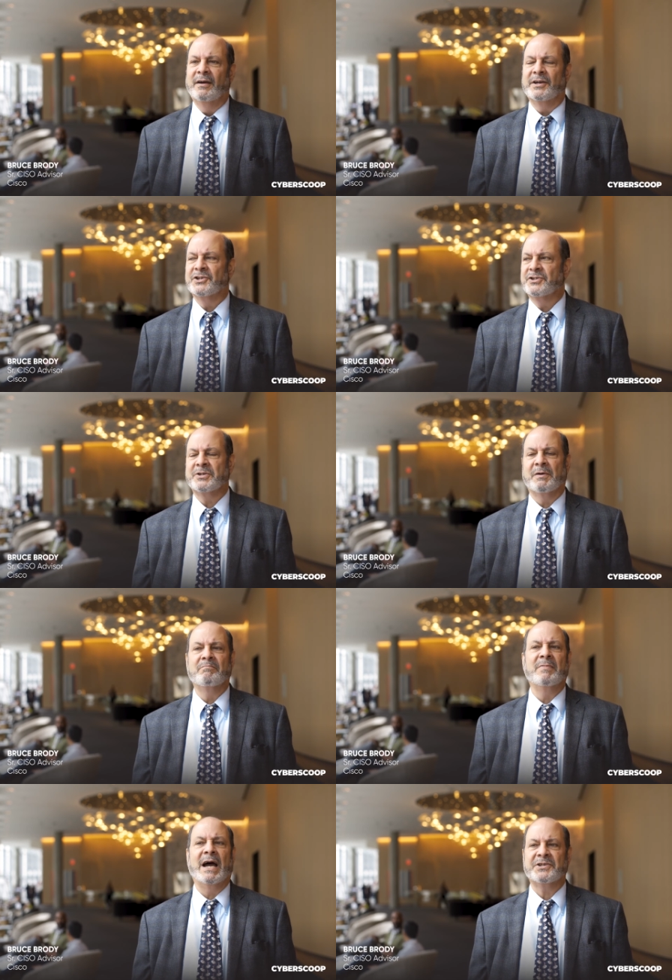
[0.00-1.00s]
in such a
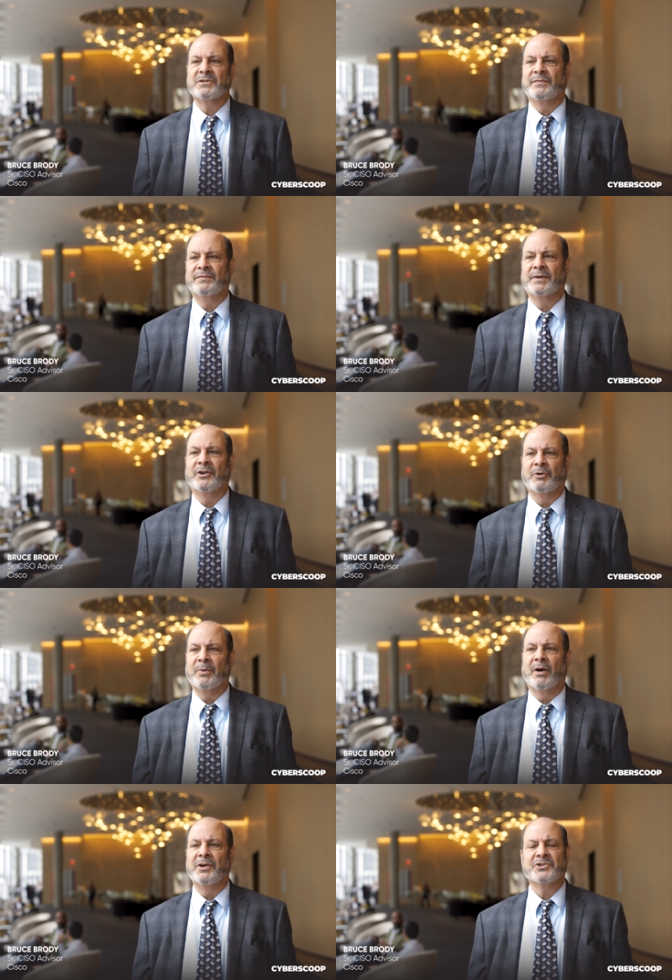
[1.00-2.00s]
massive
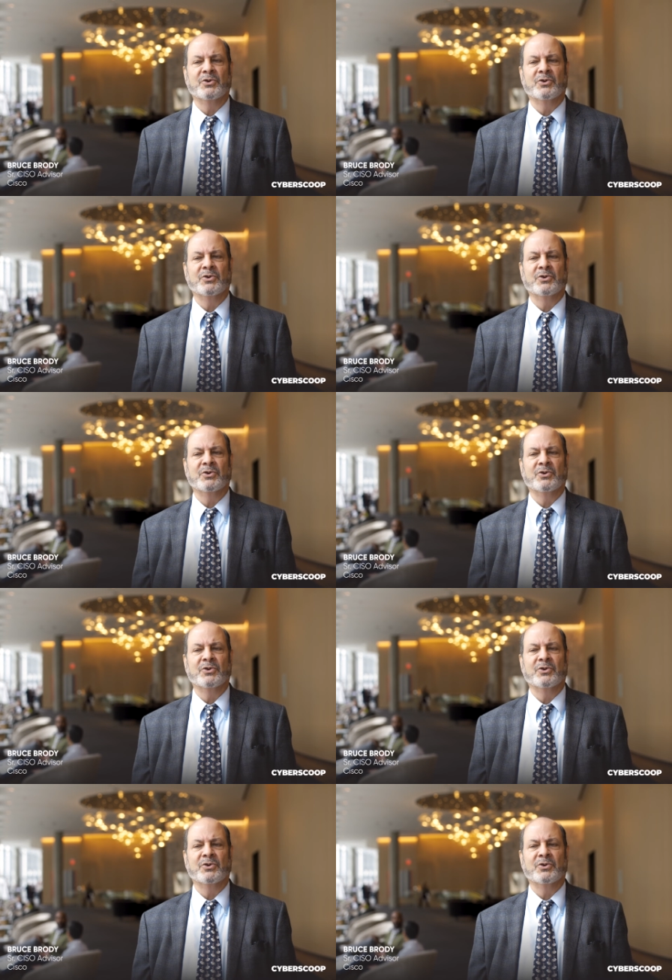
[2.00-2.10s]
enterprise.